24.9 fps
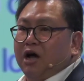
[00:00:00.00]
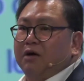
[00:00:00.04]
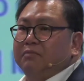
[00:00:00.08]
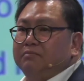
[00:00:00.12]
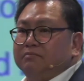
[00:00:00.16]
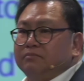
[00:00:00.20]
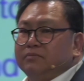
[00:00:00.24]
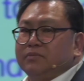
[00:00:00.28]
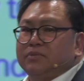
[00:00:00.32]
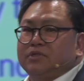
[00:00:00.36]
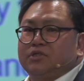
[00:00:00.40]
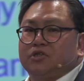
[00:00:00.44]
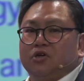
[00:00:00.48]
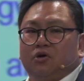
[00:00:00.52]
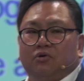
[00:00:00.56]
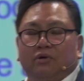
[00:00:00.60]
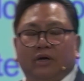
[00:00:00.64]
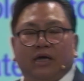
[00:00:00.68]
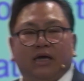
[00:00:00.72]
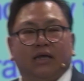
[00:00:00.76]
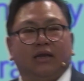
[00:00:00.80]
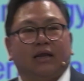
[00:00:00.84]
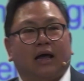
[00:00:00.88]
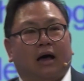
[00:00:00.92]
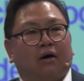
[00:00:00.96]
Hub, so
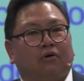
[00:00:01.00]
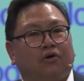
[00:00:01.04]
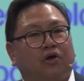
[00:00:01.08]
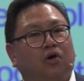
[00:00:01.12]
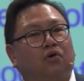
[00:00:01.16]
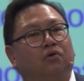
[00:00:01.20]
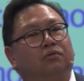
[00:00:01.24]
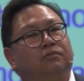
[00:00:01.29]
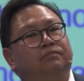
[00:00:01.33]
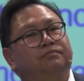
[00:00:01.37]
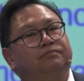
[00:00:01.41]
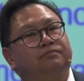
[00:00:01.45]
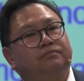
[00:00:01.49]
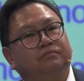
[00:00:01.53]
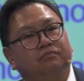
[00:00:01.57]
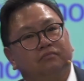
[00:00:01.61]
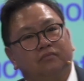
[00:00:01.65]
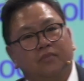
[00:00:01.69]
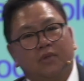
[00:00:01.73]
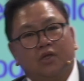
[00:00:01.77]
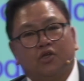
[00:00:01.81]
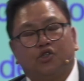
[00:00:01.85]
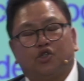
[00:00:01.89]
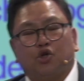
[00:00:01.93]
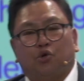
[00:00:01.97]
in our note.
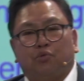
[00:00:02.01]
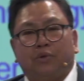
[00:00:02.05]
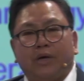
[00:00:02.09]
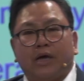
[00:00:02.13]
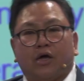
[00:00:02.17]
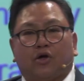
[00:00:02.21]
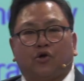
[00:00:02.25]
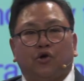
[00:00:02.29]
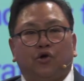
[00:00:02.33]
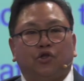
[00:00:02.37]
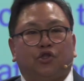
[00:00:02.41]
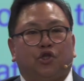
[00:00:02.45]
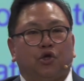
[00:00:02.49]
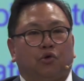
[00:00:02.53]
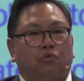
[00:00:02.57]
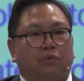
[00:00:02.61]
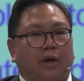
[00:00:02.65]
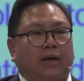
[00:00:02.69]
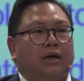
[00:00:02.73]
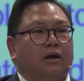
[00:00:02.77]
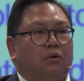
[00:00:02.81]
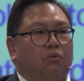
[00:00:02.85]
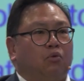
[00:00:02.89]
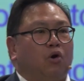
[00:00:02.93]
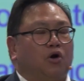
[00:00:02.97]
So we are going to
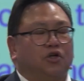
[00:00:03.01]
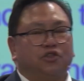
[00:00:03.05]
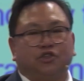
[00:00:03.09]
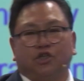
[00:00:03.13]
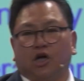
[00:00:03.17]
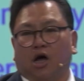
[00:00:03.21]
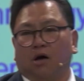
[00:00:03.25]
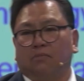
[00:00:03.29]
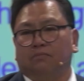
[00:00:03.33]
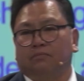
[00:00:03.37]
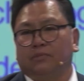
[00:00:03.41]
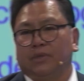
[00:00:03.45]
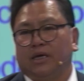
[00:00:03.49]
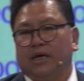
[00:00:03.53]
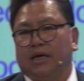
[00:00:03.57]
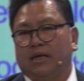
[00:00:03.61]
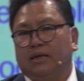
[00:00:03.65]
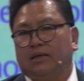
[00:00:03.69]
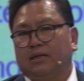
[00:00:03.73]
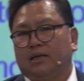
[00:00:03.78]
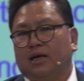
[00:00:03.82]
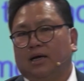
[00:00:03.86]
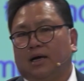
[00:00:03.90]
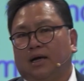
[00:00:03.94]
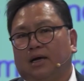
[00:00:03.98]
run a workshop
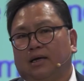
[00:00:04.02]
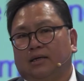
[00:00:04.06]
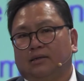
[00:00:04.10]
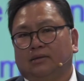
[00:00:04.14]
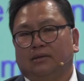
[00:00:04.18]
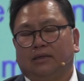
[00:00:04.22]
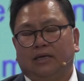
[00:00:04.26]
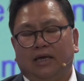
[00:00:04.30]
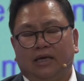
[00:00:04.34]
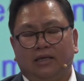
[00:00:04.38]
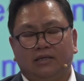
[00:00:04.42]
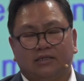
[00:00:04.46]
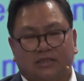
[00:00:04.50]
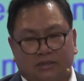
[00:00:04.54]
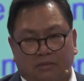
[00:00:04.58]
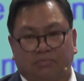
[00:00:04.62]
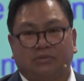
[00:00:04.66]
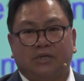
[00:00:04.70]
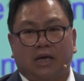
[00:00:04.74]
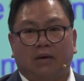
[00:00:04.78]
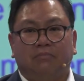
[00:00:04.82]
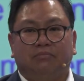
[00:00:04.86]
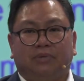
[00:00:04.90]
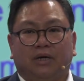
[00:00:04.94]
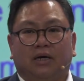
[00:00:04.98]
in
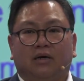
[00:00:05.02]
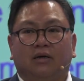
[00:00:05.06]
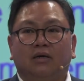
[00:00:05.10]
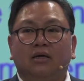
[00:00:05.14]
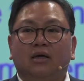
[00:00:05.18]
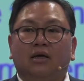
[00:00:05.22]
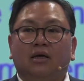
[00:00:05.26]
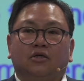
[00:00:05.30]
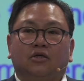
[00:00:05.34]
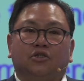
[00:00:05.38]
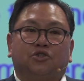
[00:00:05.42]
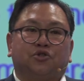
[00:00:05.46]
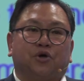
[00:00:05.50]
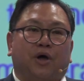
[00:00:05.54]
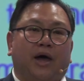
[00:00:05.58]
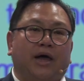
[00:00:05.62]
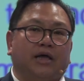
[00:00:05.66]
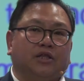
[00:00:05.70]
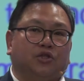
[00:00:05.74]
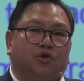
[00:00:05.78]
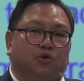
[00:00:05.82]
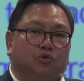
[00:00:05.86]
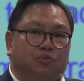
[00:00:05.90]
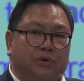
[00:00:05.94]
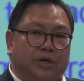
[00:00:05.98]
September, trying
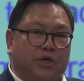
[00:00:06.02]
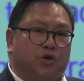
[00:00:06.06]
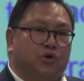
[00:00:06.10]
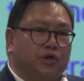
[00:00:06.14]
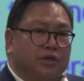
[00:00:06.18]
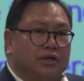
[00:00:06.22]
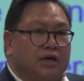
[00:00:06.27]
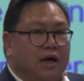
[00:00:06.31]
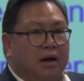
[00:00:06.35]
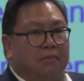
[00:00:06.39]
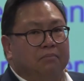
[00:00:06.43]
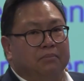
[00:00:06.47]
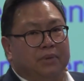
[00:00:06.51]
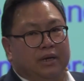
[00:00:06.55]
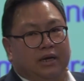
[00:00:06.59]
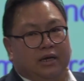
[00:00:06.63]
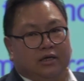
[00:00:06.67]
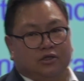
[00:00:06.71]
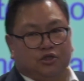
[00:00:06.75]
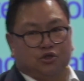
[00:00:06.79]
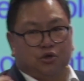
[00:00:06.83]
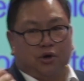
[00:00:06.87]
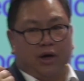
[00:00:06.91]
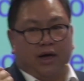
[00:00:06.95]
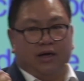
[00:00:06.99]
to recruit company,
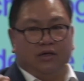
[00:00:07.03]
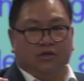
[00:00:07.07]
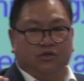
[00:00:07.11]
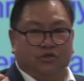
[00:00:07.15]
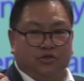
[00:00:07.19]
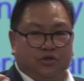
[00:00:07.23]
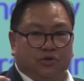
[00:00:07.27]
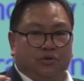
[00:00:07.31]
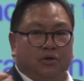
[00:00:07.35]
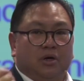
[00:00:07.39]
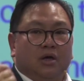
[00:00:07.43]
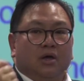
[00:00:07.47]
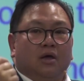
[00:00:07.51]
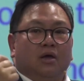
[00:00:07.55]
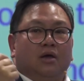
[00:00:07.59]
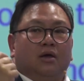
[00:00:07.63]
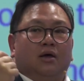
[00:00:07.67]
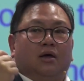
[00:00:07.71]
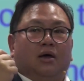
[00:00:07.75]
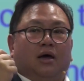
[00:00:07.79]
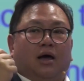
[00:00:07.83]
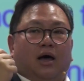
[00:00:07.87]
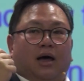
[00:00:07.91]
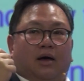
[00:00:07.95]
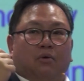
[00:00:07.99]
trying to
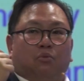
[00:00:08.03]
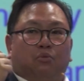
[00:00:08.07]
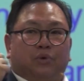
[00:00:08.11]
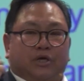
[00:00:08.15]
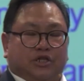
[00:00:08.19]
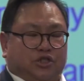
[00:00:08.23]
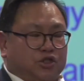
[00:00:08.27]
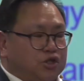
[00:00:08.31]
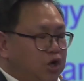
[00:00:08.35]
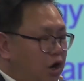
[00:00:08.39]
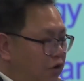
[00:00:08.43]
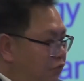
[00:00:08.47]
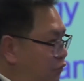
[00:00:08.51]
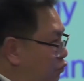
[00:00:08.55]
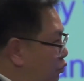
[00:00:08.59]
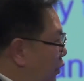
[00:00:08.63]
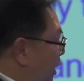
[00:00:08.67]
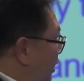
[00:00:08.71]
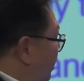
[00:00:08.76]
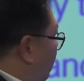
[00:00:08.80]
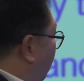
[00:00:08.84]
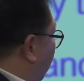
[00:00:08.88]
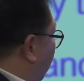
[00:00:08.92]
resolve one